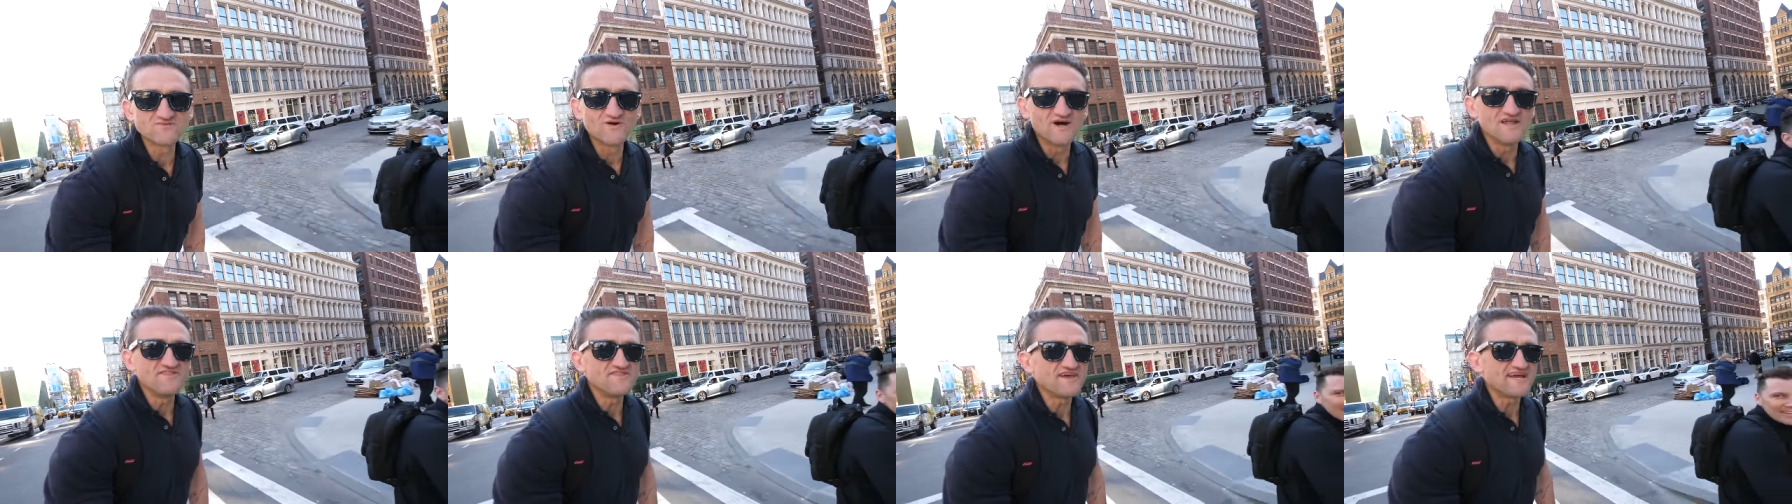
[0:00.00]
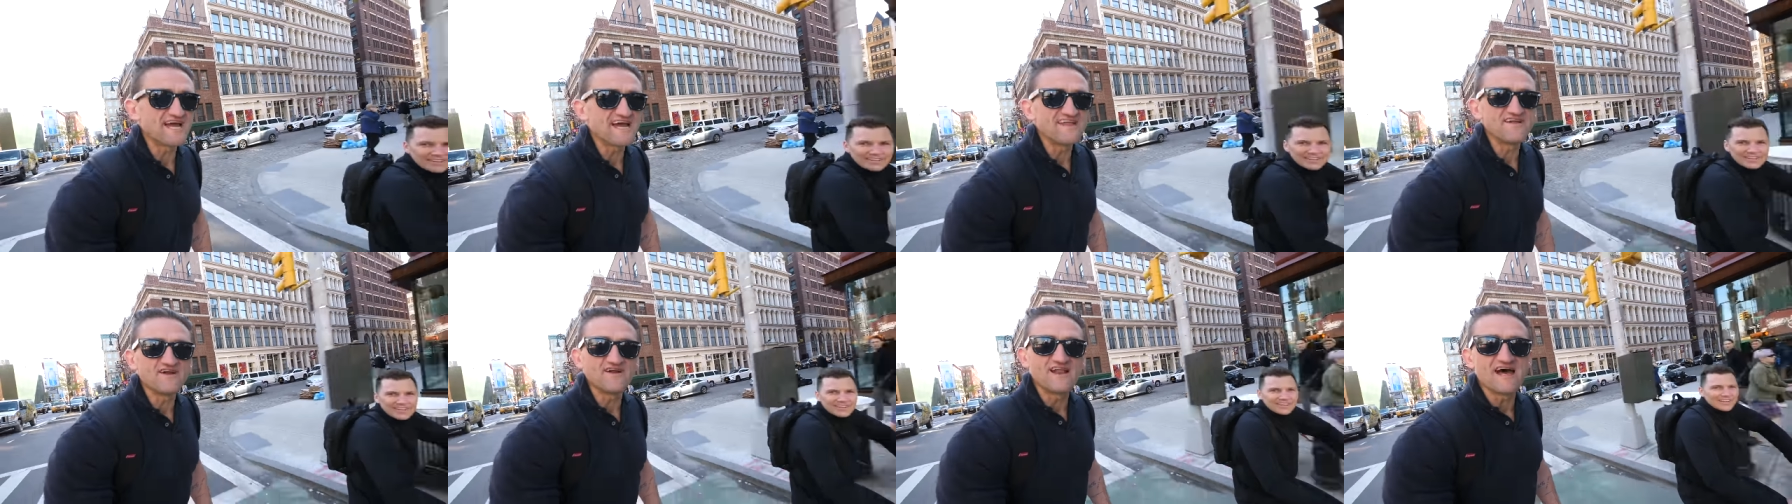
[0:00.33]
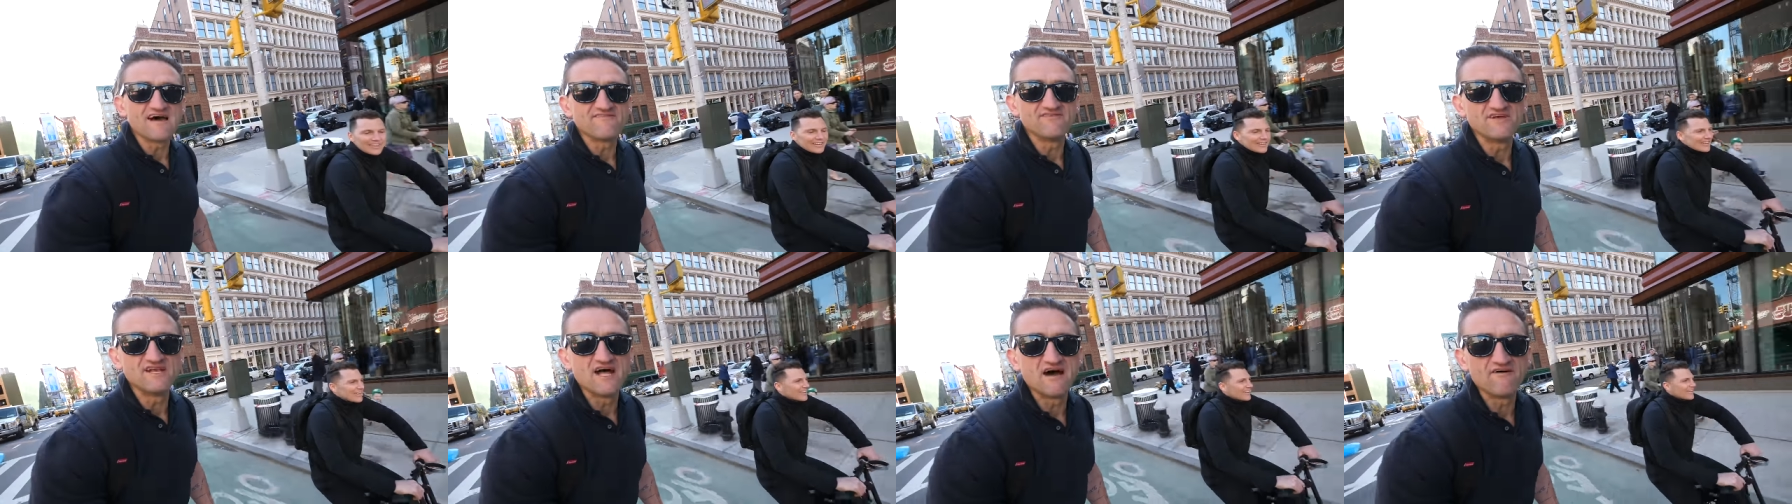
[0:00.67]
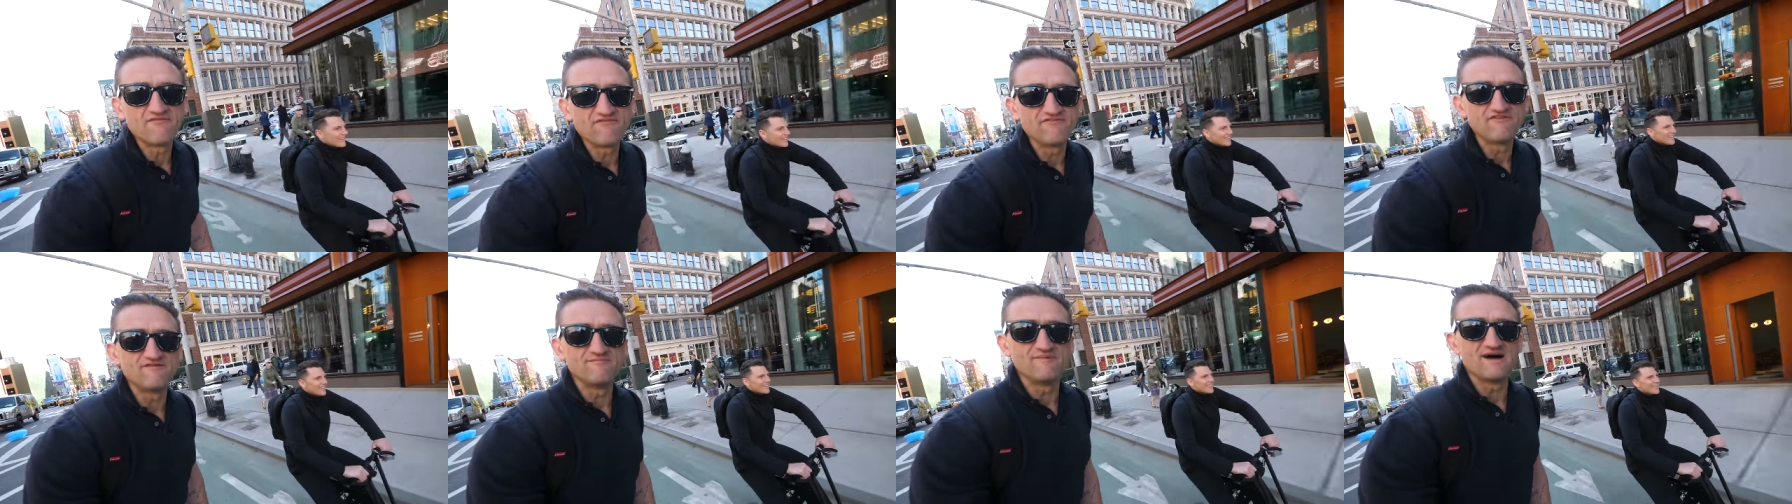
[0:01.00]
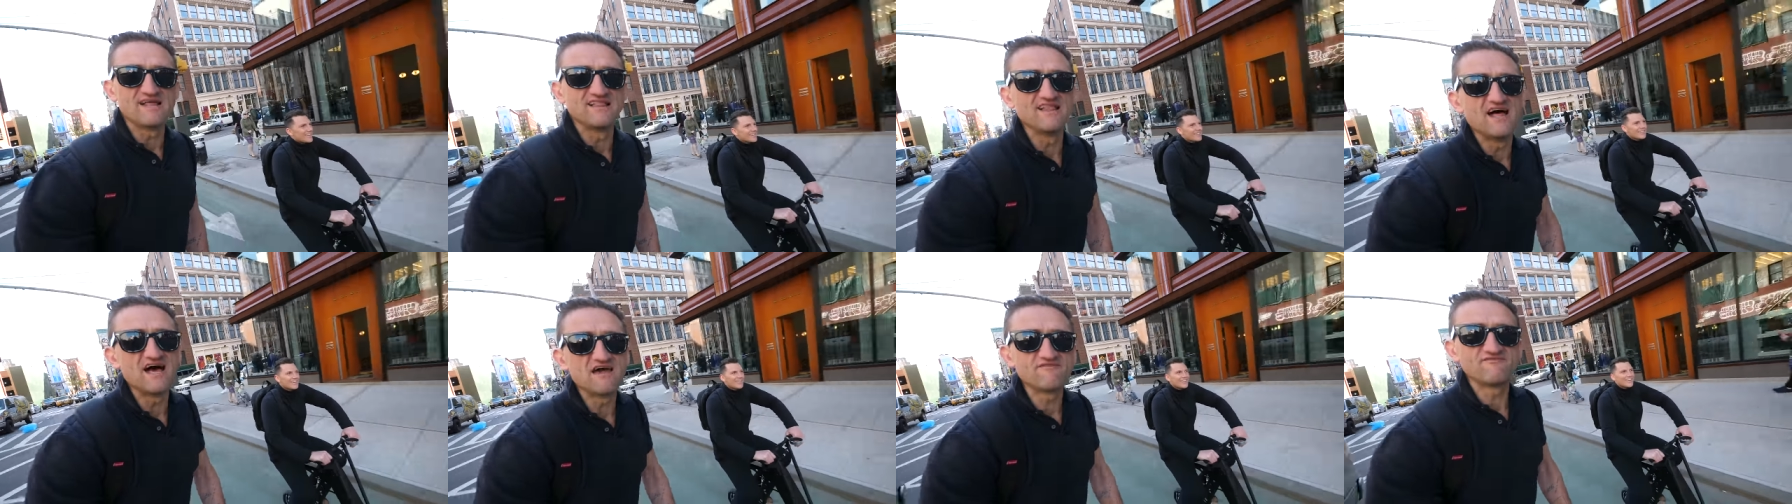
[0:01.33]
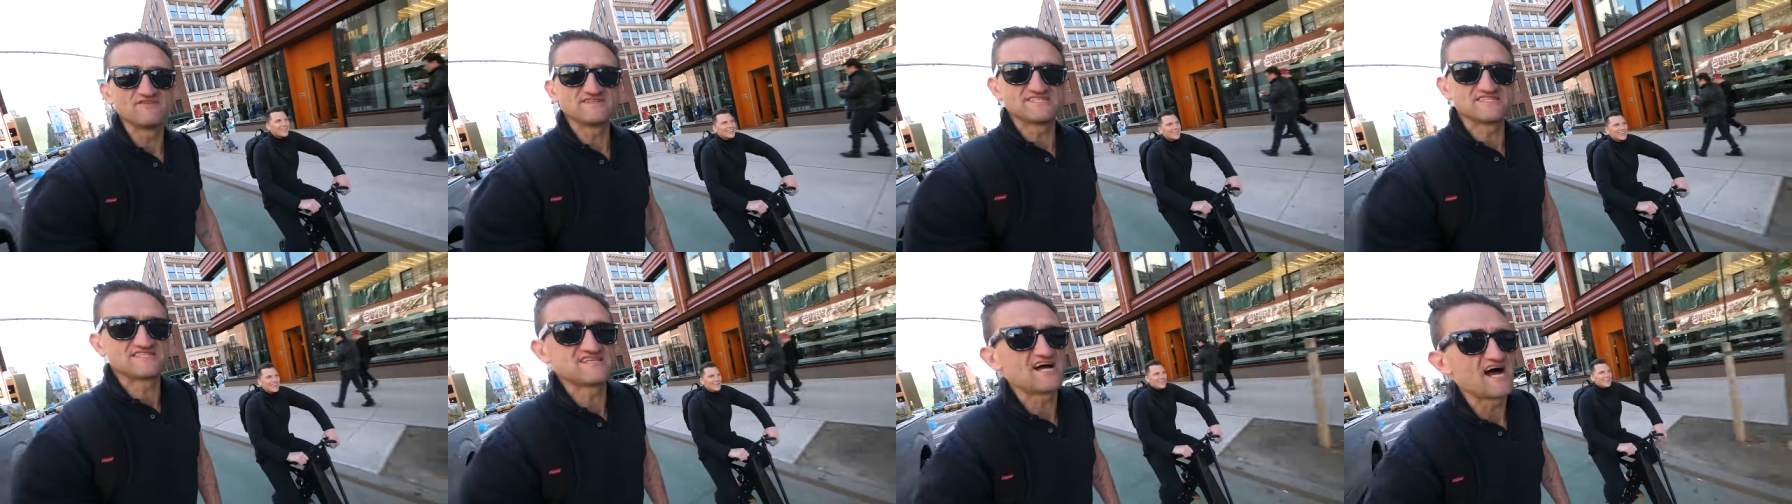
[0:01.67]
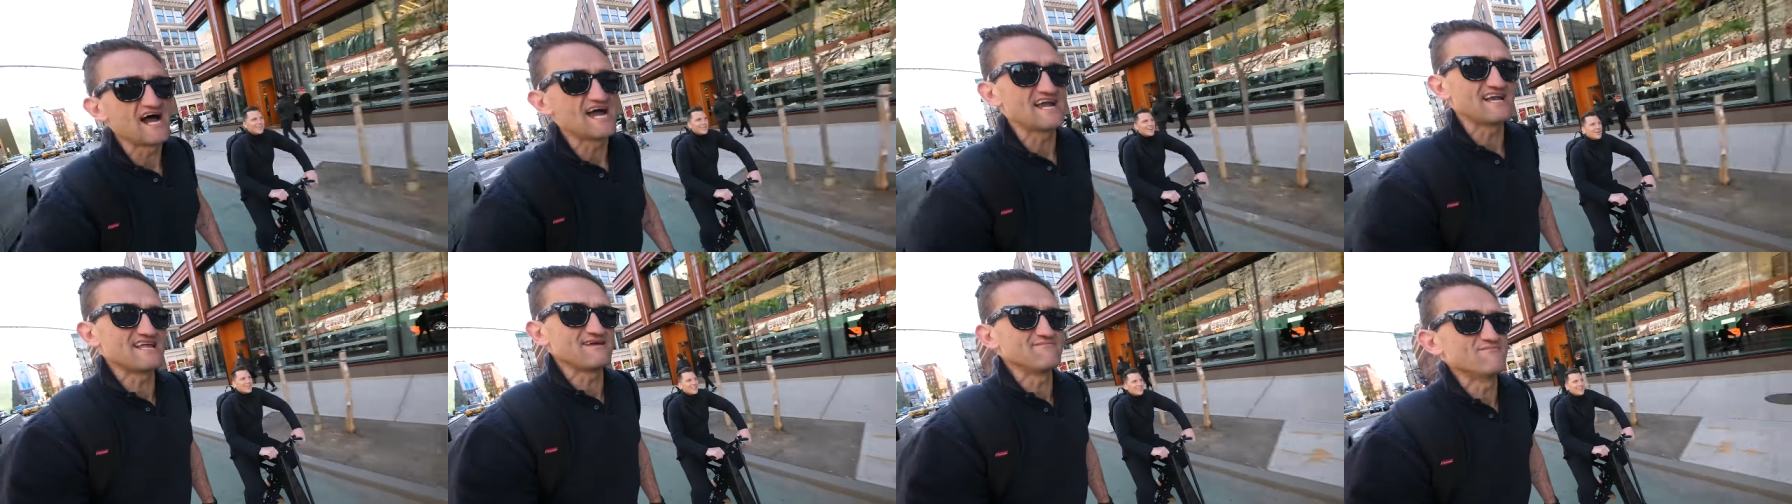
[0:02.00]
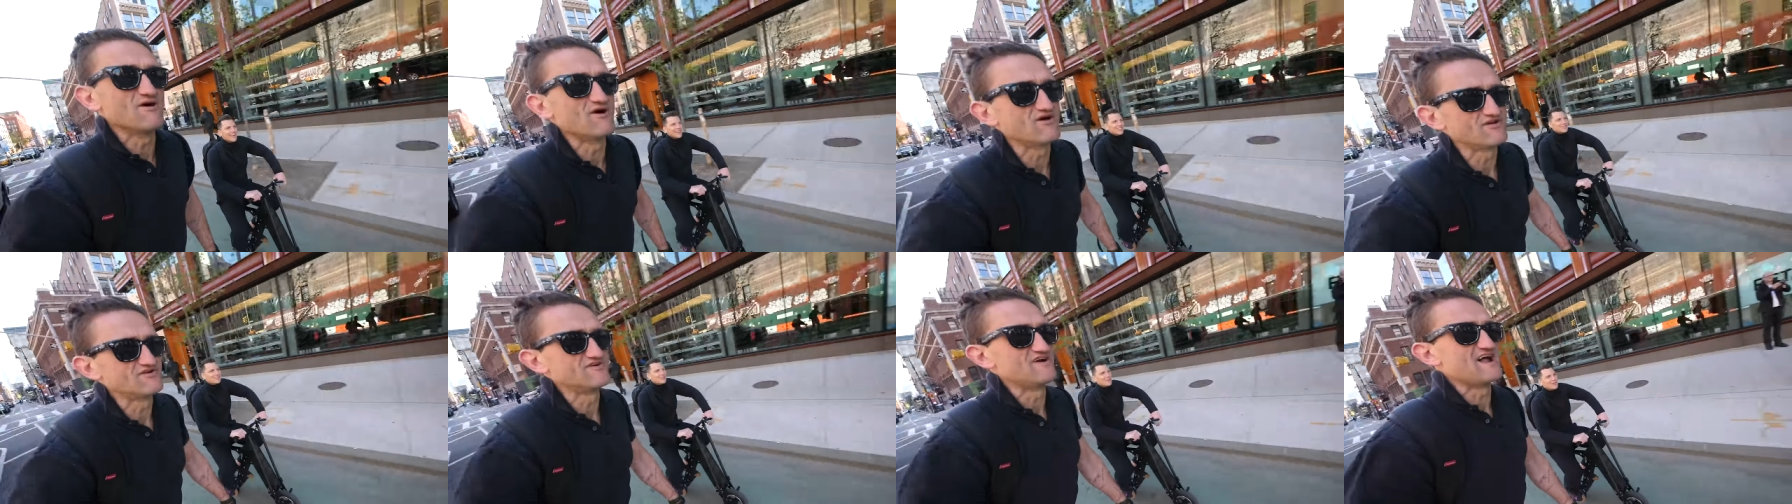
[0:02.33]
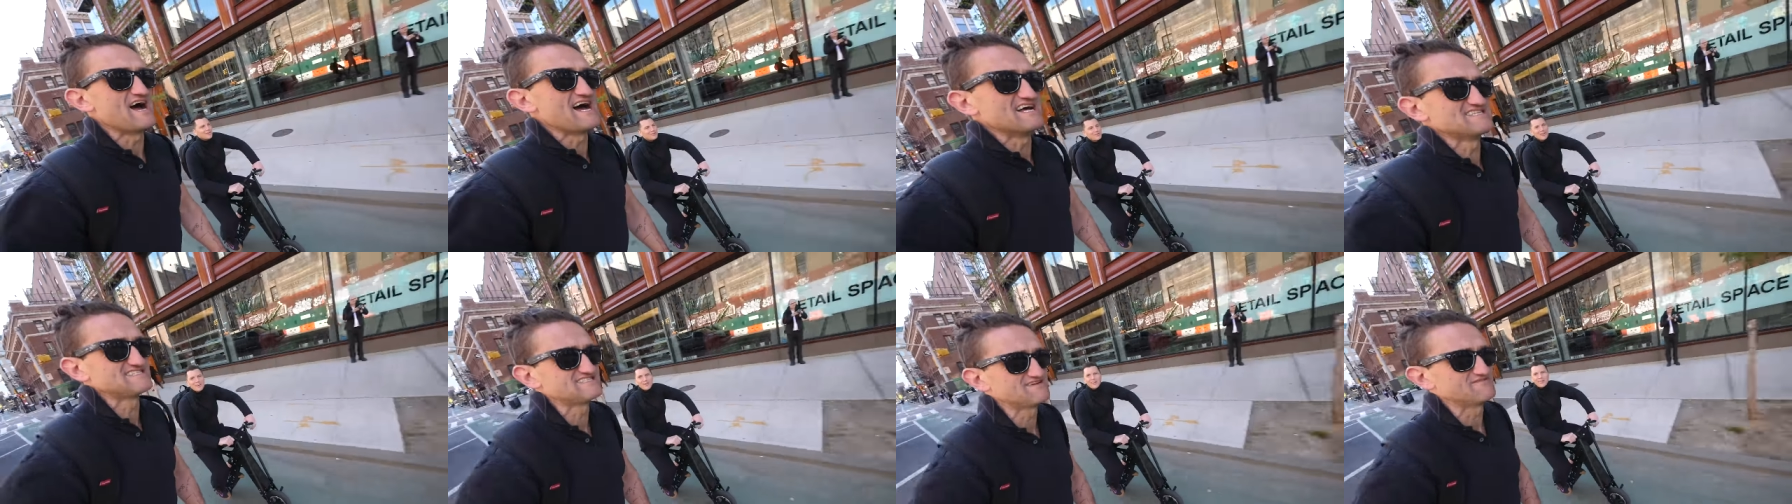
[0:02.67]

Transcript: one thing I don't have enough of in my life, it's tiny motorized